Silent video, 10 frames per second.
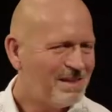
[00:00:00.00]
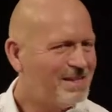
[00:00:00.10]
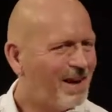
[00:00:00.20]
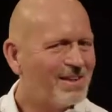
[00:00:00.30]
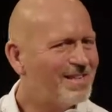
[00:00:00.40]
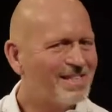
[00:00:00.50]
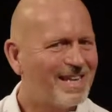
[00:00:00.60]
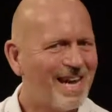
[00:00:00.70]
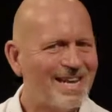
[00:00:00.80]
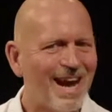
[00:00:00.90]
Darkness
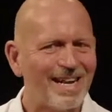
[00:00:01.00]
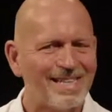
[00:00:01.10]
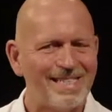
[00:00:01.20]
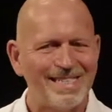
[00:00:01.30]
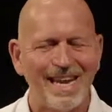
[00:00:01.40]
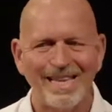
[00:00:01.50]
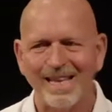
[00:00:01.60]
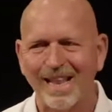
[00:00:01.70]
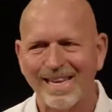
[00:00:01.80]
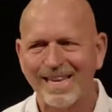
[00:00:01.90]
cannot contain the
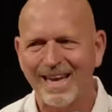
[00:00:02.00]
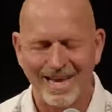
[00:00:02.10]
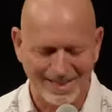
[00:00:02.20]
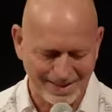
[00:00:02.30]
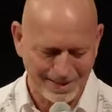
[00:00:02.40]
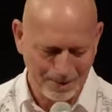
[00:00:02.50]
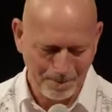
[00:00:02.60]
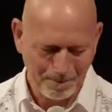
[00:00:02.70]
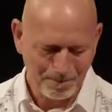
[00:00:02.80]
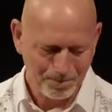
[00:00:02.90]
light, guys
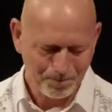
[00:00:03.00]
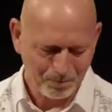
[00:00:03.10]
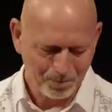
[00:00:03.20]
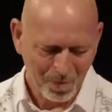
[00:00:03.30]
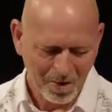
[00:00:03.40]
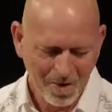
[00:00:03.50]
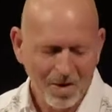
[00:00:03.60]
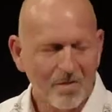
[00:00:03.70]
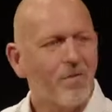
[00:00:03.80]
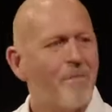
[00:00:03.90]

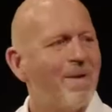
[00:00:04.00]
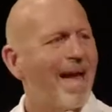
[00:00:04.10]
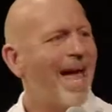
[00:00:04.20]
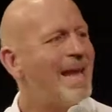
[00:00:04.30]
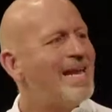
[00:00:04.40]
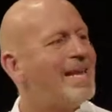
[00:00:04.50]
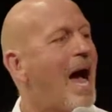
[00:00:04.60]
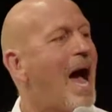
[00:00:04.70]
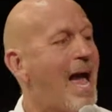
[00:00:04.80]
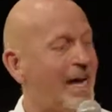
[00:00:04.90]
from the head
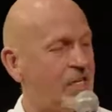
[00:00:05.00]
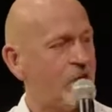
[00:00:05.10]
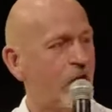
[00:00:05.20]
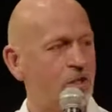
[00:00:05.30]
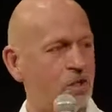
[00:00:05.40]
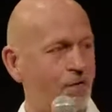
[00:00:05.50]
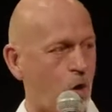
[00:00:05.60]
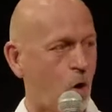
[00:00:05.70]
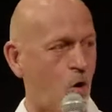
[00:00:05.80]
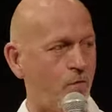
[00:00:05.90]
guy in charge of
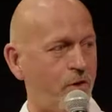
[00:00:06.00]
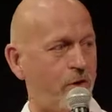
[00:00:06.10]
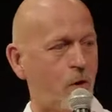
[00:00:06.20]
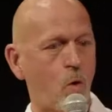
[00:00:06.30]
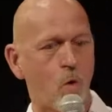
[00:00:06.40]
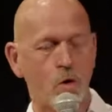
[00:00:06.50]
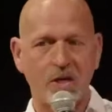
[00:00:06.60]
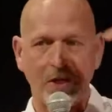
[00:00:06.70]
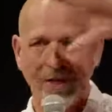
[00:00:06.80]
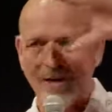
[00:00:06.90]
COVID and
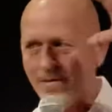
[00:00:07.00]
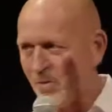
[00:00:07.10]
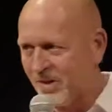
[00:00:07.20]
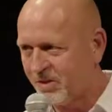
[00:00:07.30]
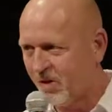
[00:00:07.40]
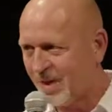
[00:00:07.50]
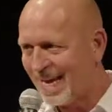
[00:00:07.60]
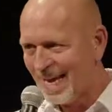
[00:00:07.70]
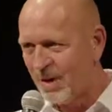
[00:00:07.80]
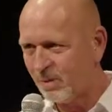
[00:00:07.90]
quarantine of the resort,
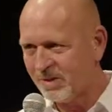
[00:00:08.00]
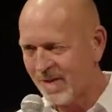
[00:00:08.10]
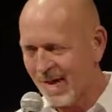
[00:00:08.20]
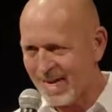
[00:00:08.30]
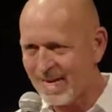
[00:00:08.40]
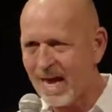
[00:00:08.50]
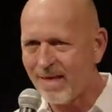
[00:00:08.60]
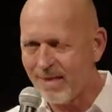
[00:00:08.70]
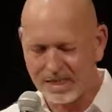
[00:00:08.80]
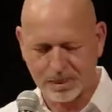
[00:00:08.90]
He was the head guy
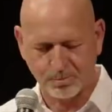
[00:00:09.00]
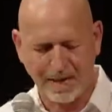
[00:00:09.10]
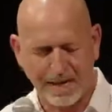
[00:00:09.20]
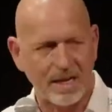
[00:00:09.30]
that explained